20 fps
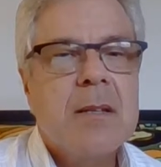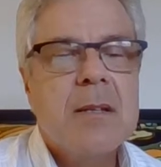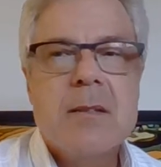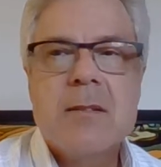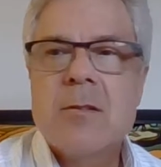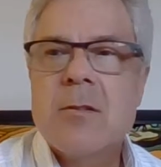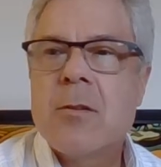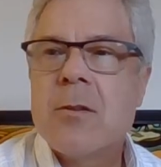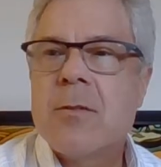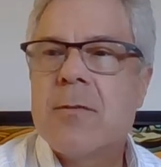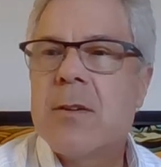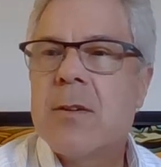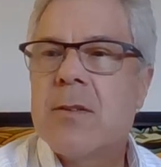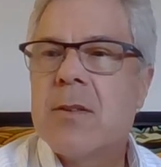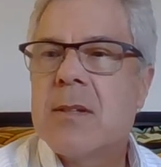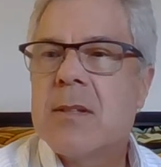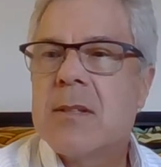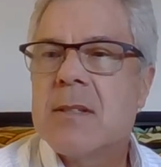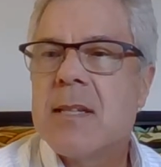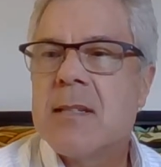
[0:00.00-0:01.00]
So there are a few
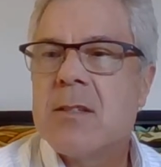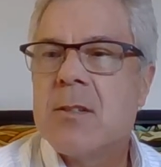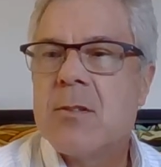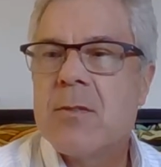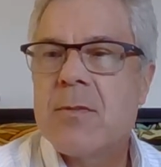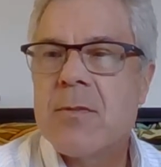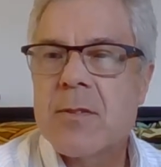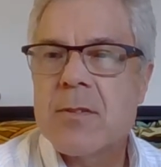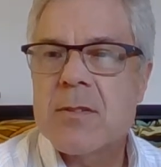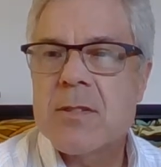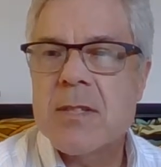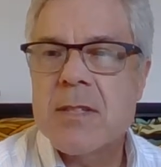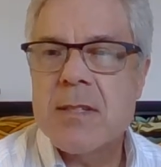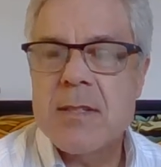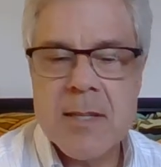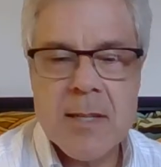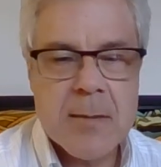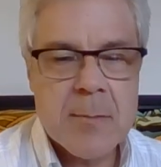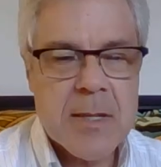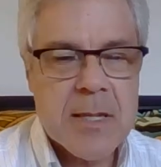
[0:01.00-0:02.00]
things I do for
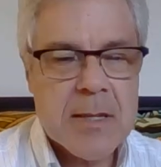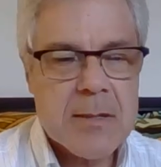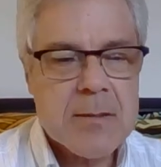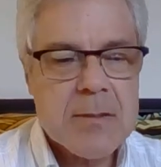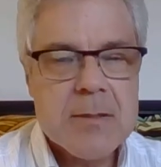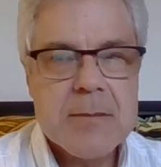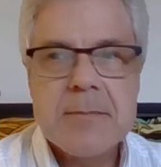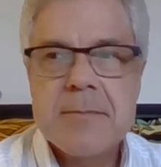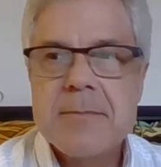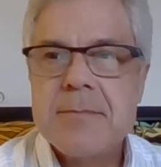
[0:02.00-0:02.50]
CTMS.